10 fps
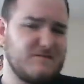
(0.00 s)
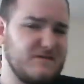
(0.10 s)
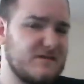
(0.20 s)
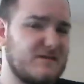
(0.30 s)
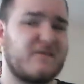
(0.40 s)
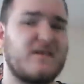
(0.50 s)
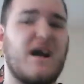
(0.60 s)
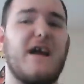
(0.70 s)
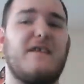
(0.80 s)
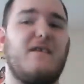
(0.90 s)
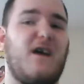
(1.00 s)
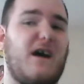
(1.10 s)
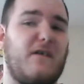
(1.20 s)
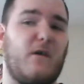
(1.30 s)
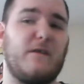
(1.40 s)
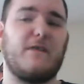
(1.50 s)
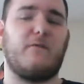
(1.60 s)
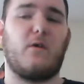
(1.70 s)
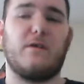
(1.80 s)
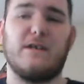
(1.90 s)
just kind of, no, he ain't a
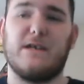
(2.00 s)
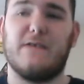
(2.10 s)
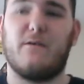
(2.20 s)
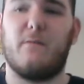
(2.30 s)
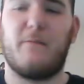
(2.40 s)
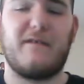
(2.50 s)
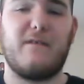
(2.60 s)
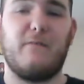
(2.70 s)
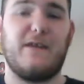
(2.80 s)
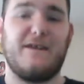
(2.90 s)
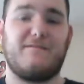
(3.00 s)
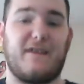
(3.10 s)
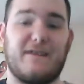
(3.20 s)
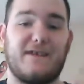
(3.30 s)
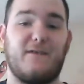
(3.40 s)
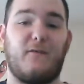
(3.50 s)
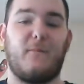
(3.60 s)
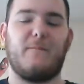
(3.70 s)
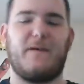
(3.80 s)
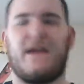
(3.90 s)
villain, he knew him, especially when he tried to kill him
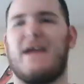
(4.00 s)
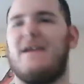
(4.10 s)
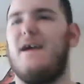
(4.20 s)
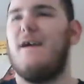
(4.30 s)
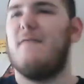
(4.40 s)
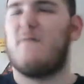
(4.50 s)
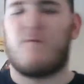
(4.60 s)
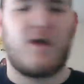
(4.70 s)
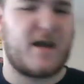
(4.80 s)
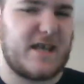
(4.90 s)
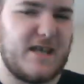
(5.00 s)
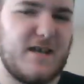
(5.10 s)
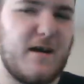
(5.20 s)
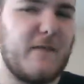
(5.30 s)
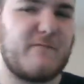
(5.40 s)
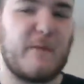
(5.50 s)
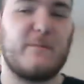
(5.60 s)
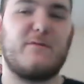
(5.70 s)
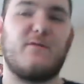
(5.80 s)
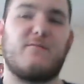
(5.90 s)
again, the rocket, jump
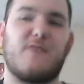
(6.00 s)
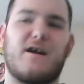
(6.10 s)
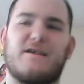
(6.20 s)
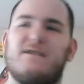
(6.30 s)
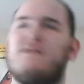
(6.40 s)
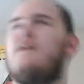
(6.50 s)
into a rocket,